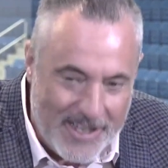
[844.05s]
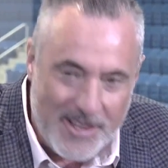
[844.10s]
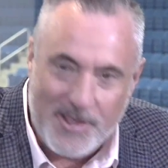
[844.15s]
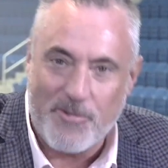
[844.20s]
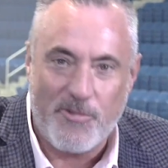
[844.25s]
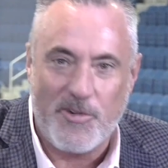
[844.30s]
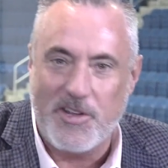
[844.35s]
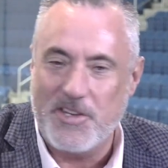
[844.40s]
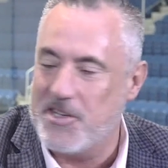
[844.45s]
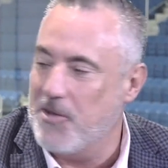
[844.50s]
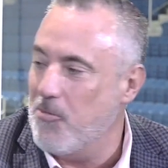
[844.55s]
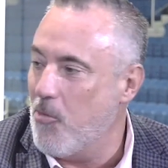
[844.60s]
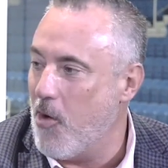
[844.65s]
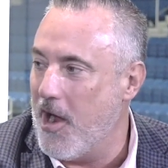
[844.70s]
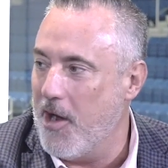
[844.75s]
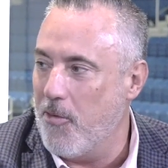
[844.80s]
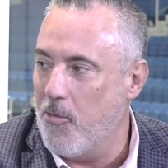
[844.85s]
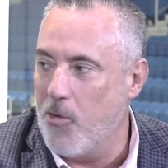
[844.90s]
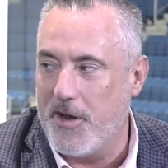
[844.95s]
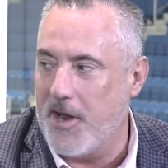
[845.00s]
the reason
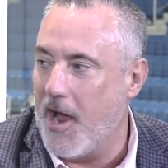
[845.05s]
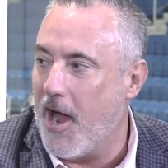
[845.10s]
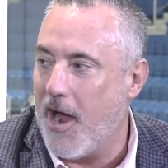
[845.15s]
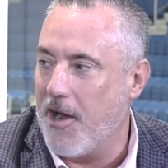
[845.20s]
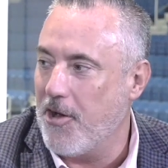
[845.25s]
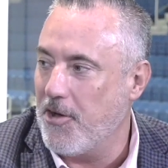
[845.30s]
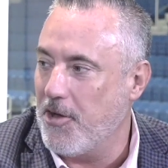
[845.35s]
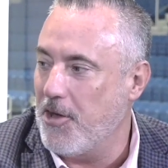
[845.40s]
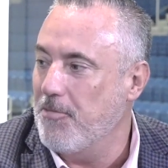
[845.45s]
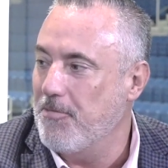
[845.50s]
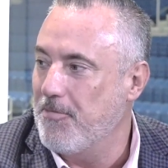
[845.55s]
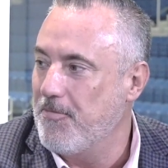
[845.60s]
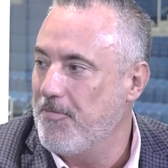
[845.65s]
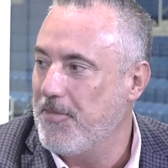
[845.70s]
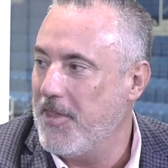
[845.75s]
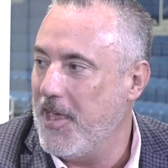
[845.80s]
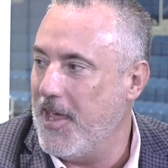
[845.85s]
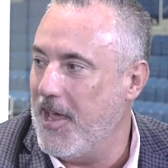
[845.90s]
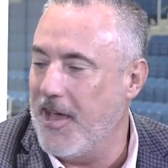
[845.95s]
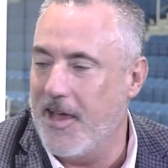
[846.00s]
why I wanted to hire you,
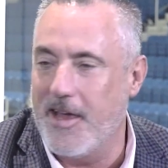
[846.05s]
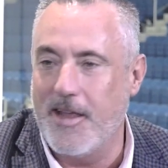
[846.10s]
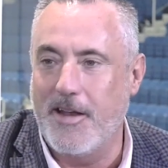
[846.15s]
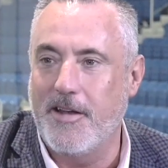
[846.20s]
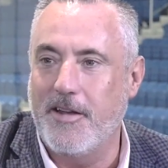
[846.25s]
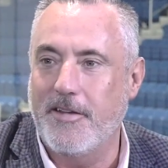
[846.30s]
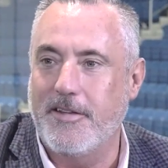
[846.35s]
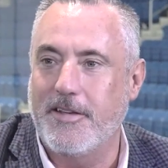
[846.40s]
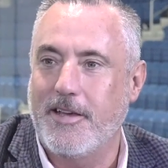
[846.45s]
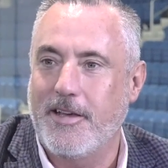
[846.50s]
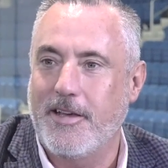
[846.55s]
and